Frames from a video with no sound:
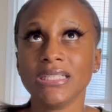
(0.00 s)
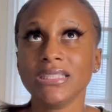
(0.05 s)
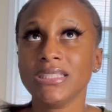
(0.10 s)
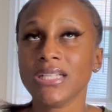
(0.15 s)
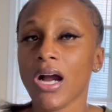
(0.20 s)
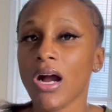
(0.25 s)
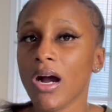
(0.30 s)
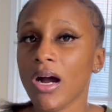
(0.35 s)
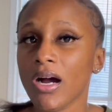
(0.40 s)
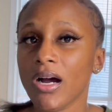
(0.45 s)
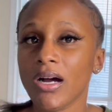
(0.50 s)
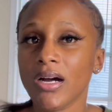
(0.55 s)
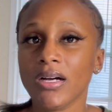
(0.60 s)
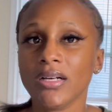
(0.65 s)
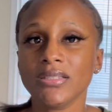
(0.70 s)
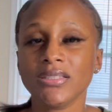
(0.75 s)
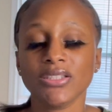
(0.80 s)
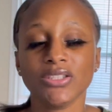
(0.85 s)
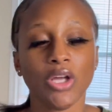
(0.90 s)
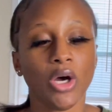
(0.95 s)

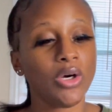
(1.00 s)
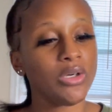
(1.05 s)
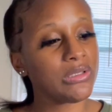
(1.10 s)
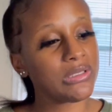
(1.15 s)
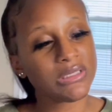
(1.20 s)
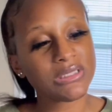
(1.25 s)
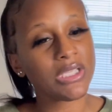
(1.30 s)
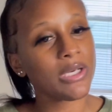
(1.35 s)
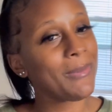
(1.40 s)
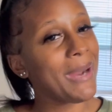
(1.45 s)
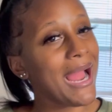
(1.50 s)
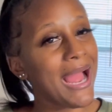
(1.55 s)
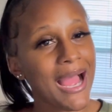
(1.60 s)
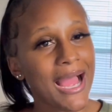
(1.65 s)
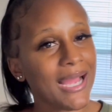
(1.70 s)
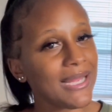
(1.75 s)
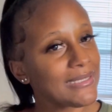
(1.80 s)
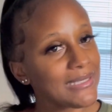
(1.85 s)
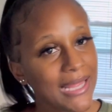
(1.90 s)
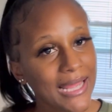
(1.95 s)
y'all, those are my
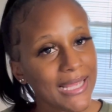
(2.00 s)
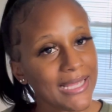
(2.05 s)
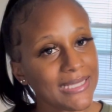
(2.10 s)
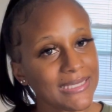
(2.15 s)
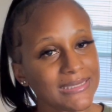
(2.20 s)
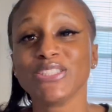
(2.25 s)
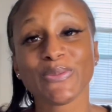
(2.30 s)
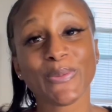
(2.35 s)
highlights.